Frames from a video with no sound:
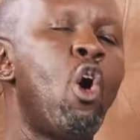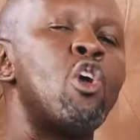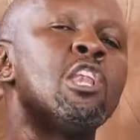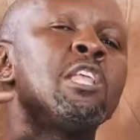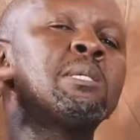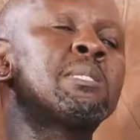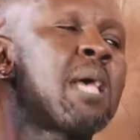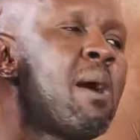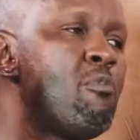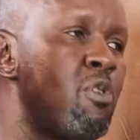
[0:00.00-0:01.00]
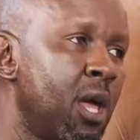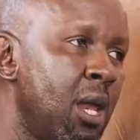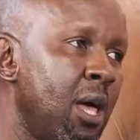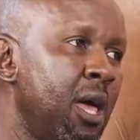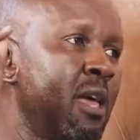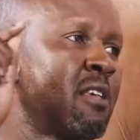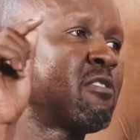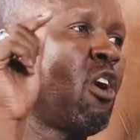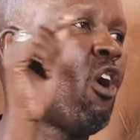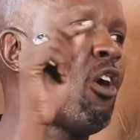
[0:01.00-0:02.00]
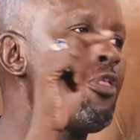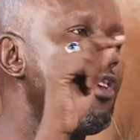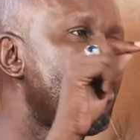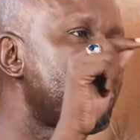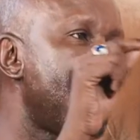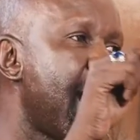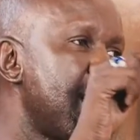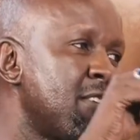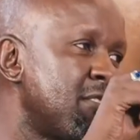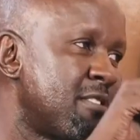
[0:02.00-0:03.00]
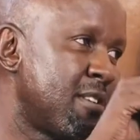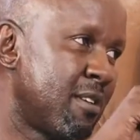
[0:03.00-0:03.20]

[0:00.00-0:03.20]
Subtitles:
Only Samuel is authorized